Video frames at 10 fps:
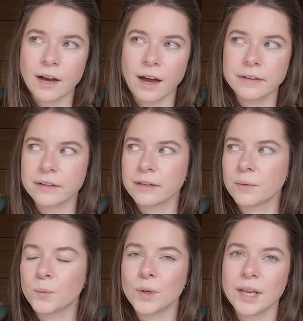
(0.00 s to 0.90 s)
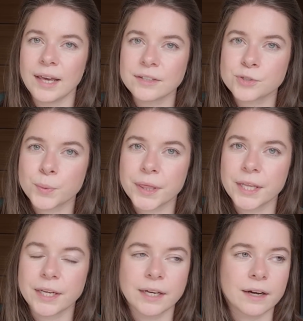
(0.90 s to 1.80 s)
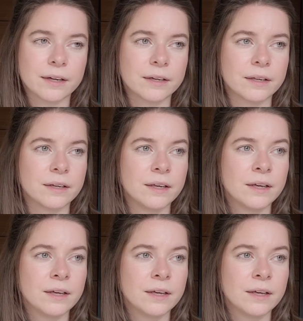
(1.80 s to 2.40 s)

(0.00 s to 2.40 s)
I can relax with knitting. I can